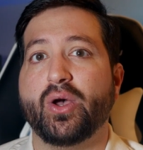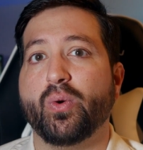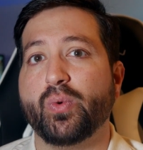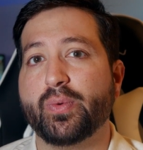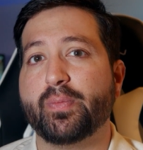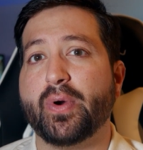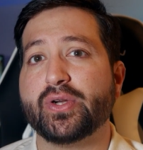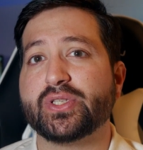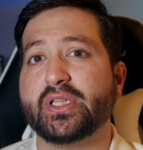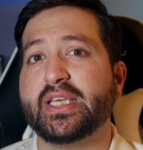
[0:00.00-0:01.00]
We would
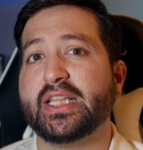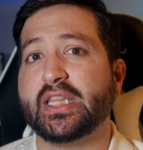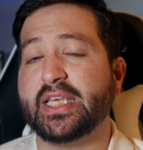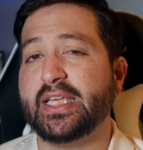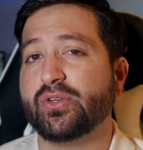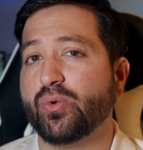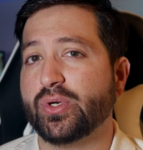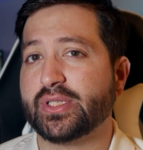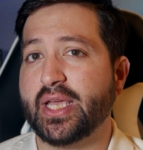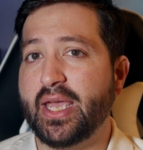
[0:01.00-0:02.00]
personally lean
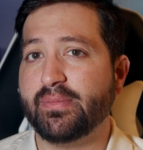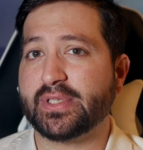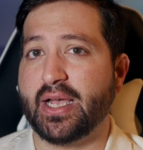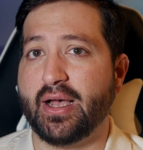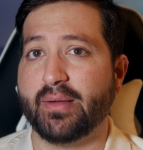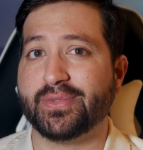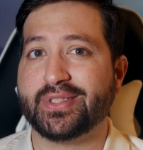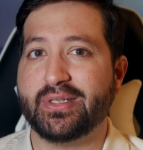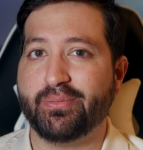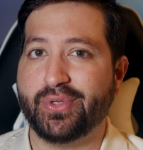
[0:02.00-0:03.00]
towards Gamescom
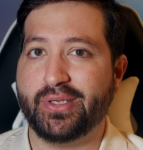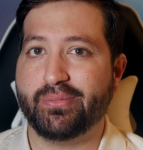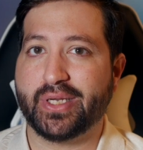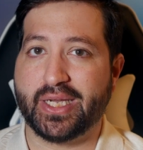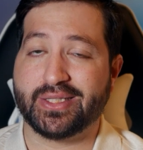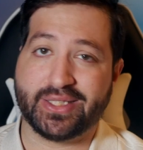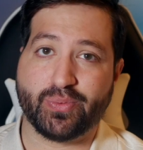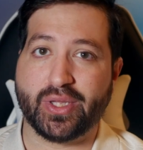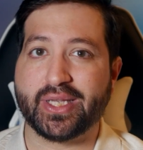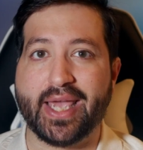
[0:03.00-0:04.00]
simply because
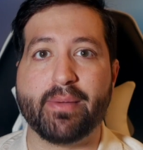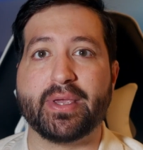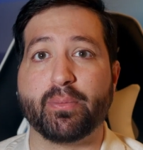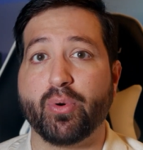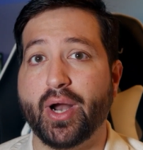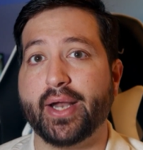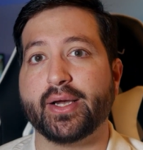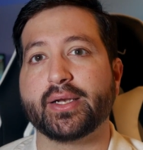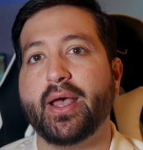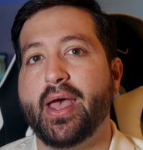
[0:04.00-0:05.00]
it's, well, a gaming
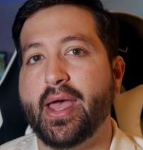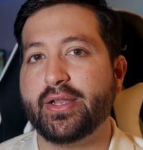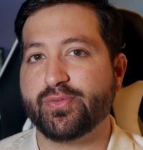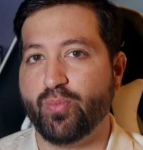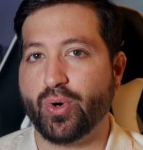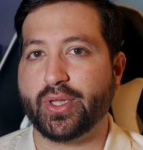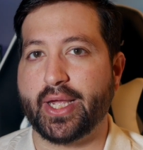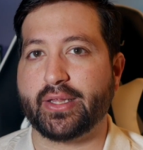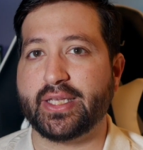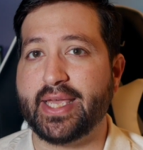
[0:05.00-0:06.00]
product and is more
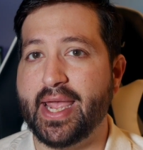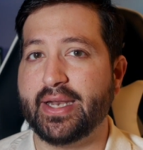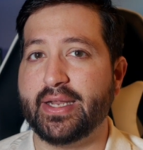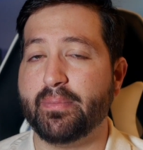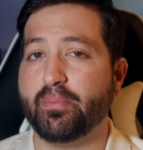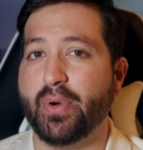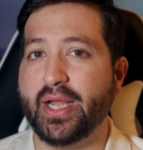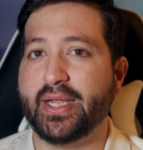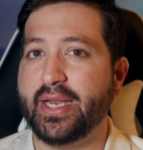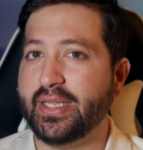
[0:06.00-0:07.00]
likely candidate,
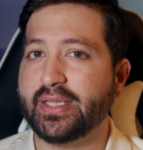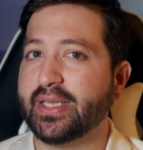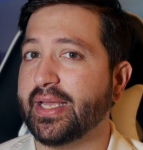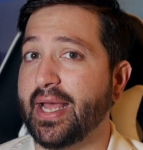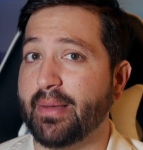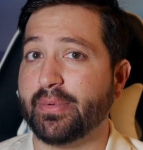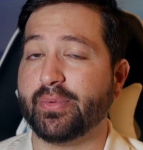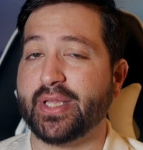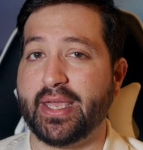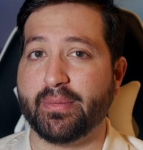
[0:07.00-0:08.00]
but anything can happen
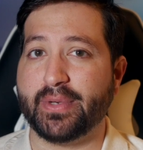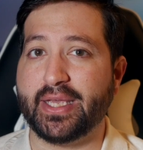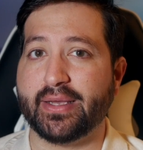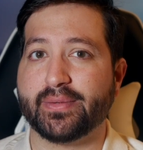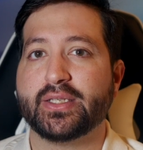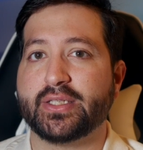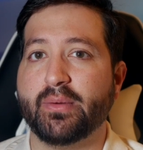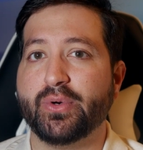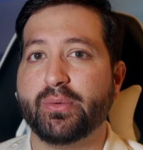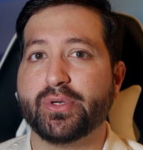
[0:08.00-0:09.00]
with A M D.
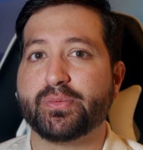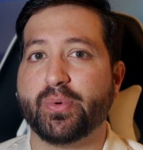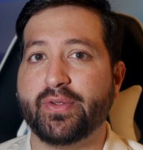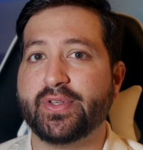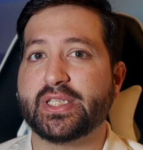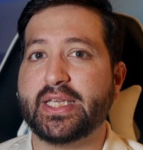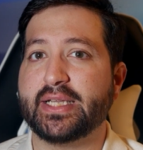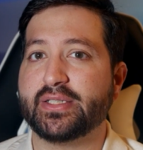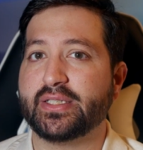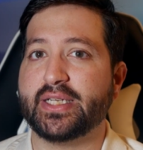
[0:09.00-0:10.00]
Some rumors previously
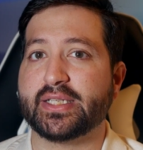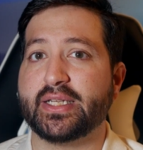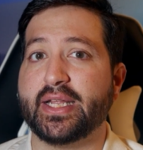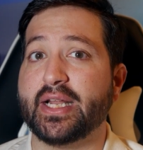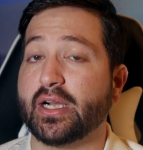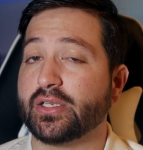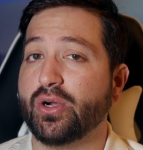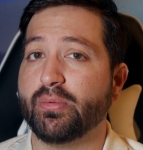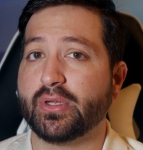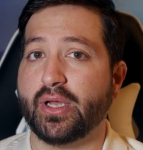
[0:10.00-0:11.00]
had suggested an
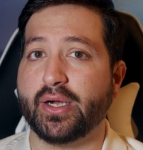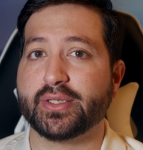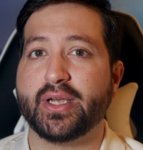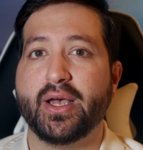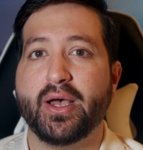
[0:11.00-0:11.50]
October launch,